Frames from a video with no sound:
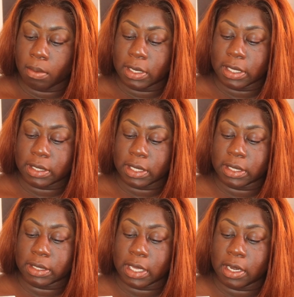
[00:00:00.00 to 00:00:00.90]
This
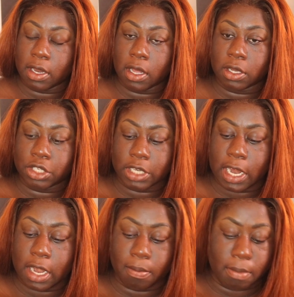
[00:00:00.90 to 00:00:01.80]
is in the
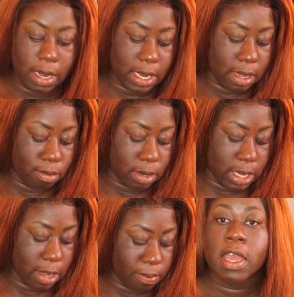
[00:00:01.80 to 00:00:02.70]
shade Medium
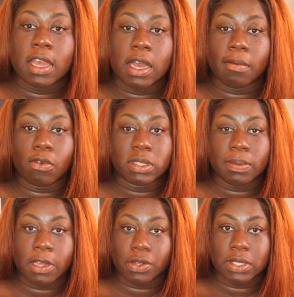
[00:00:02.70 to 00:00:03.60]
Deep. I'm going to
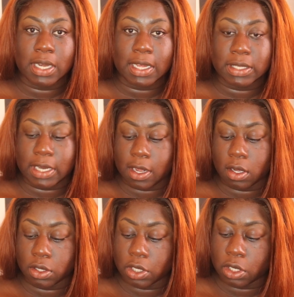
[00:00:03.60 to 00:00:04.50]
be using that today in
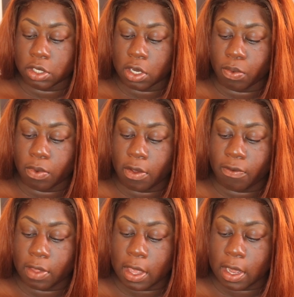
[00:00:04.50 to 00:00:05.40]
conjunction
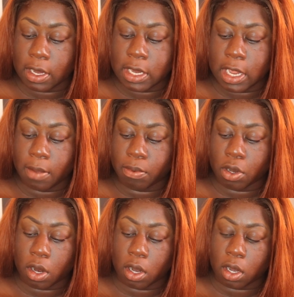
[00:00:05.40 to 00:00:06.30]
with their Deep
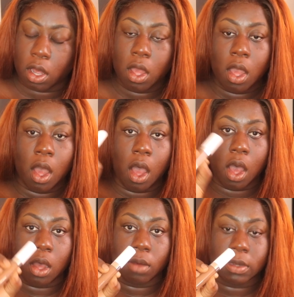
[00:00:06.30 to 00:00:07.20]
Dark
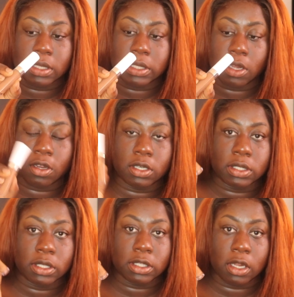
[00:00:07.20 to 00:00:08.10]
concealer.
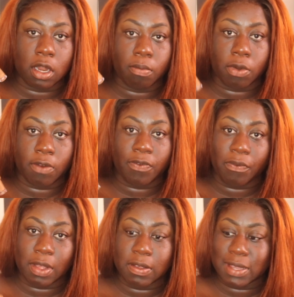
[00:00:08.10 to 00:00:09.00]
This is the number
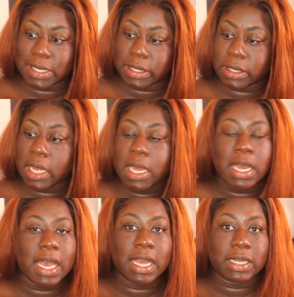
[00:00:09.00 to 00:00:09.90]
56,
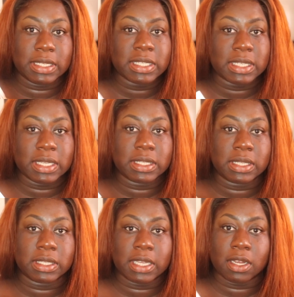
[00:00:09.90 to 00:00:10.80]
and this is
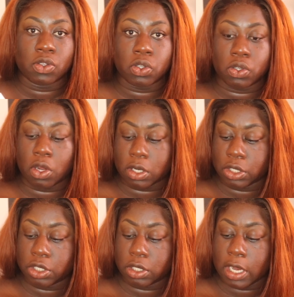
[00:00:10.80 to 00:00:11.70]
the second to
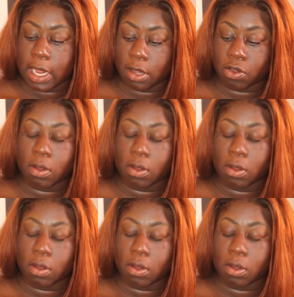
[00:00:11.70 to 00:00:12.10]
darkest shade.